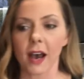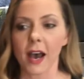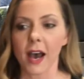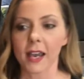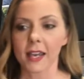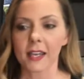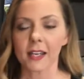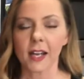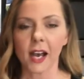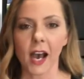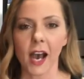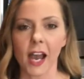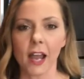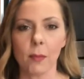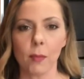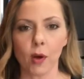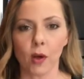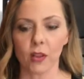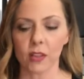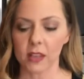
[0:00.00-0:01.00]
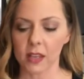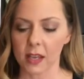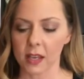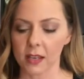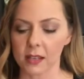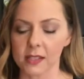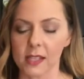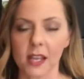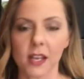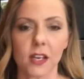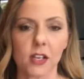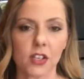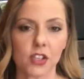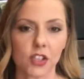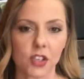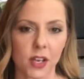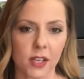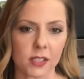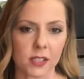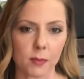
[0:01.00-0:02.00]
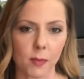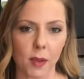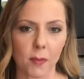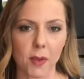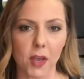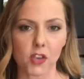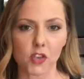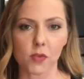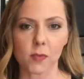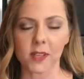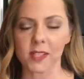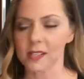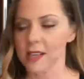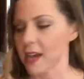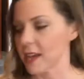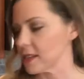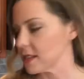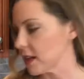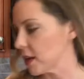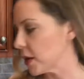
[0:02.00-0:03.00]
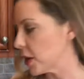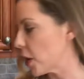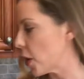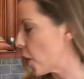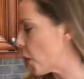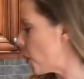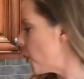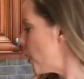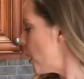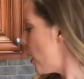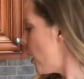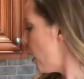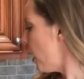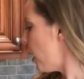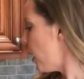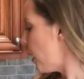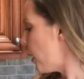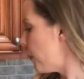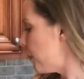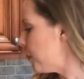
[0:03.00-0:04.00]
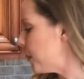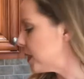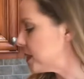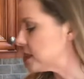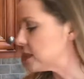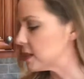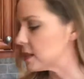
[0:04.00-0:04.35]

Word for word: I can eyeball things and adjust my measurements as I go, um, but